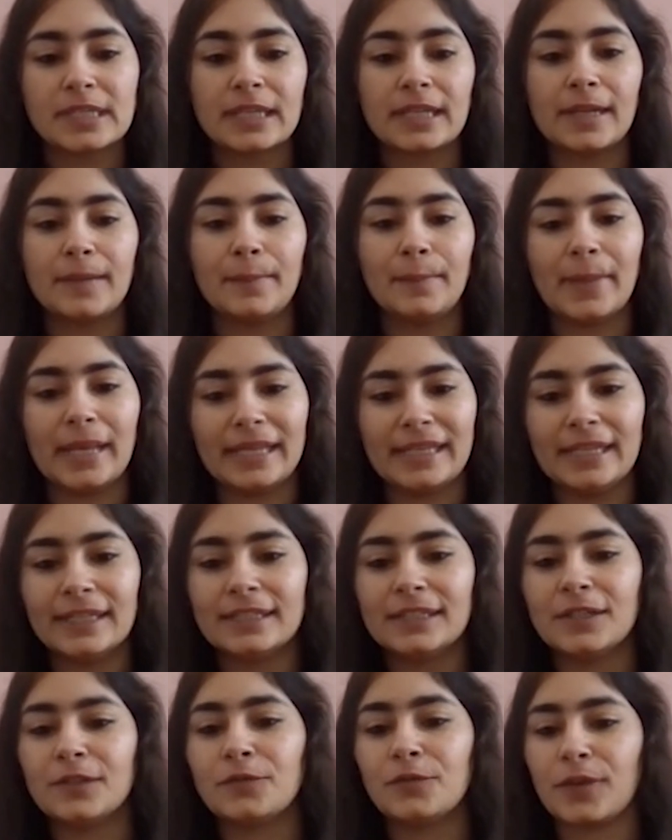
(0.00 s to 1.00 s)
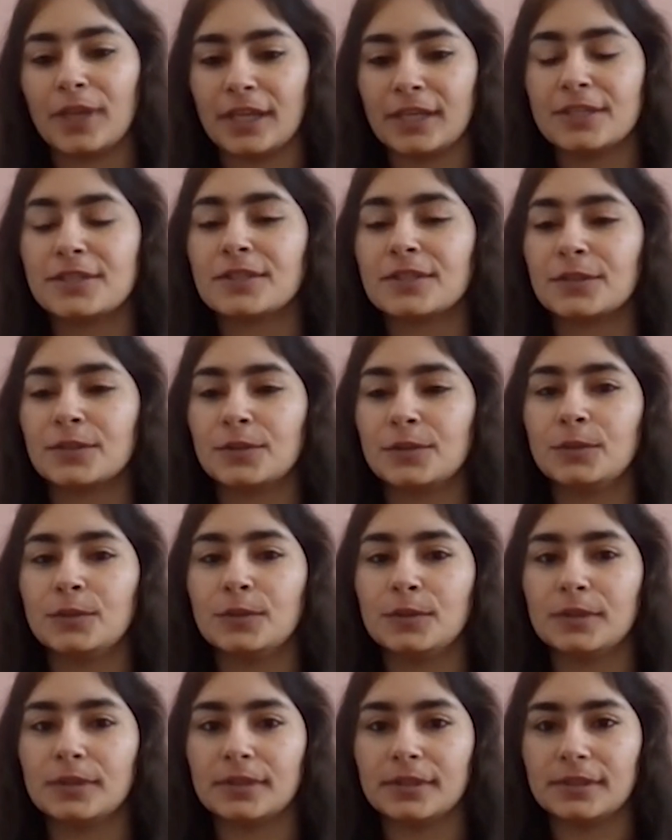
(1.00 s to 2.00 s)
are many other ways
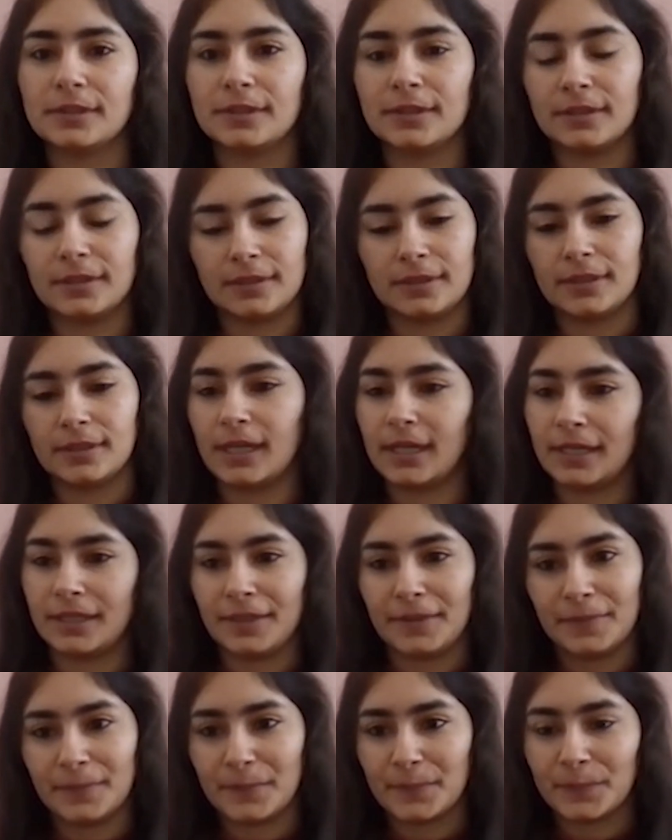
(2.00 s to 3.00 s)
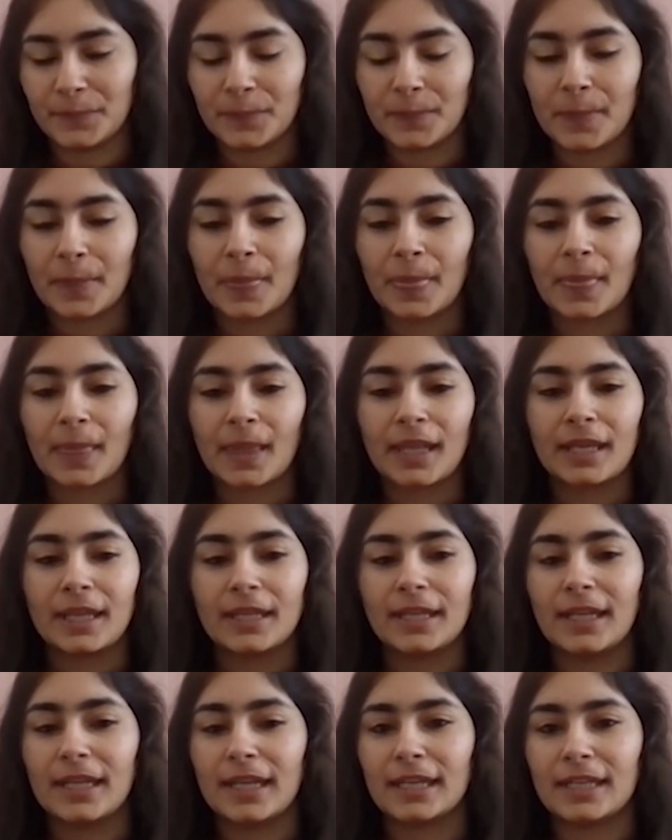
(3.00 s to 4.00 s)
to earn.
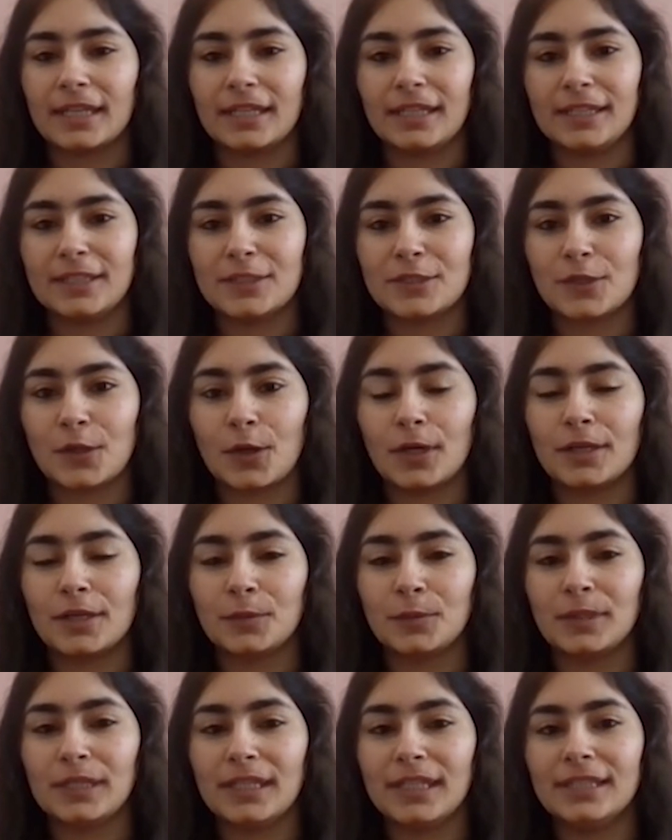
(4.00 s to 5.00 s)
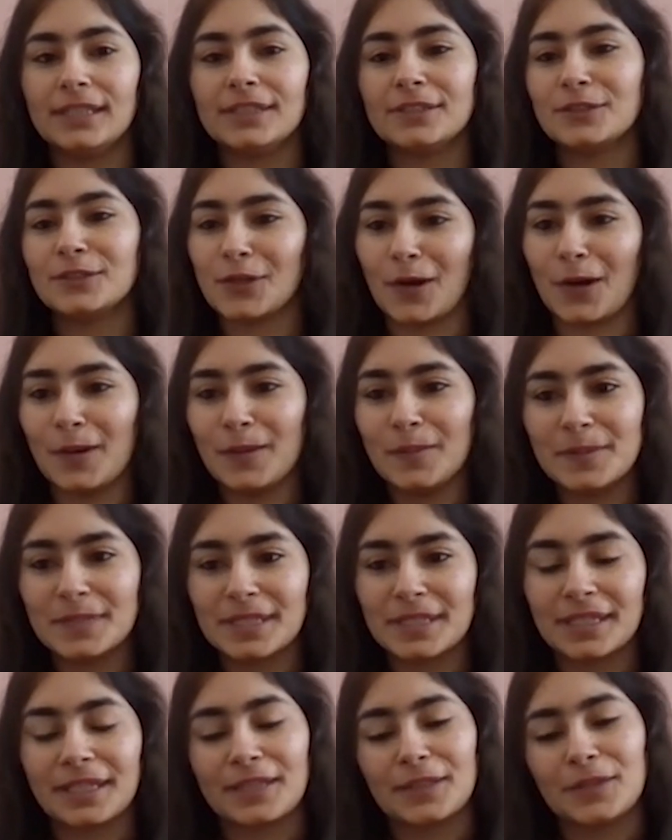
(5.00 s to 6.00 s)
Like it's not only the
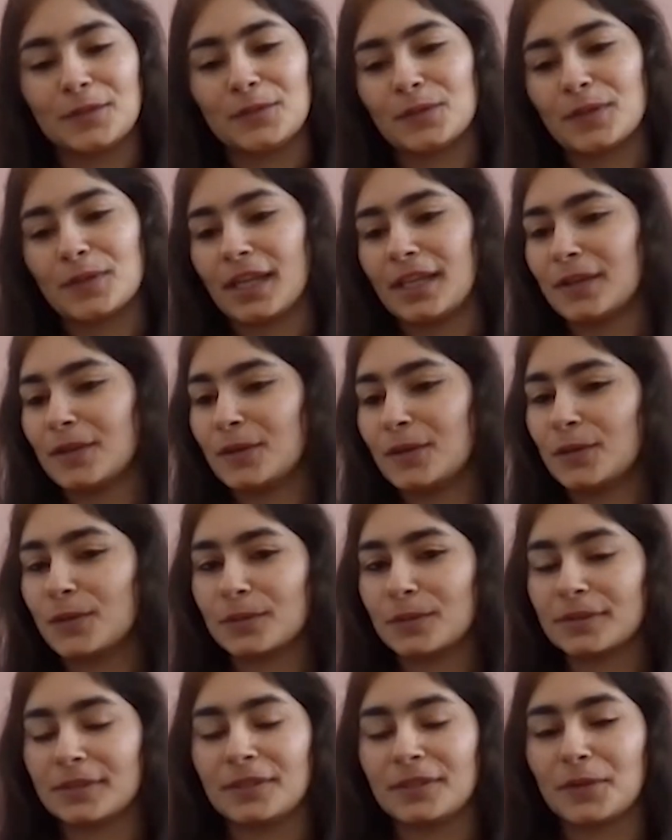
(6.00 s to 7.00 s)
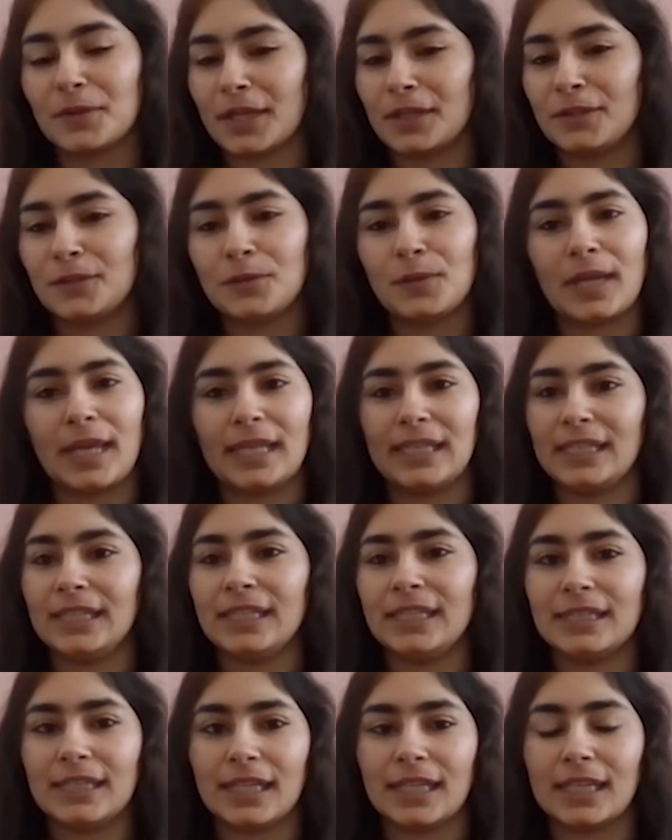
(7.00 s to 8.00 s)
jobs. You can do
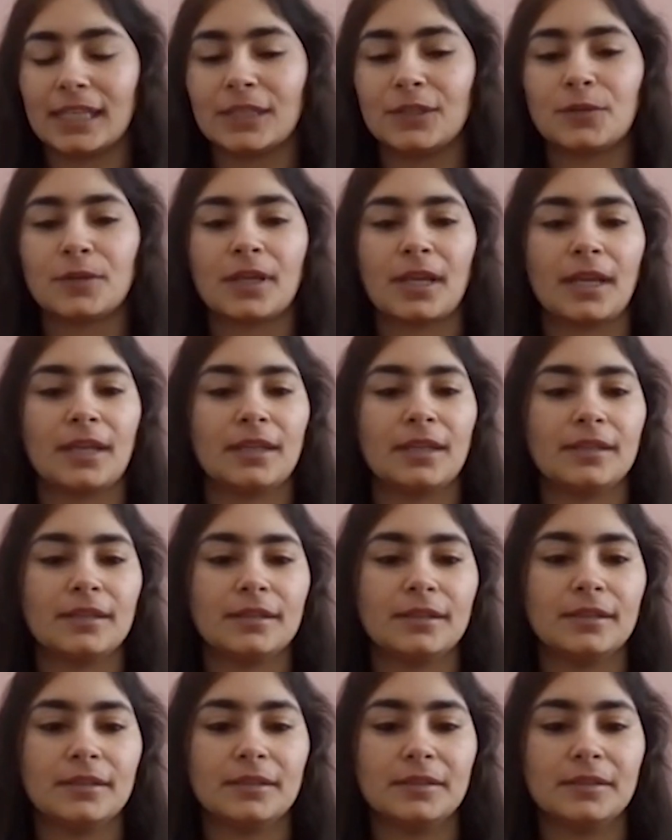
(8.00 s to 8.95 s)
anything. You can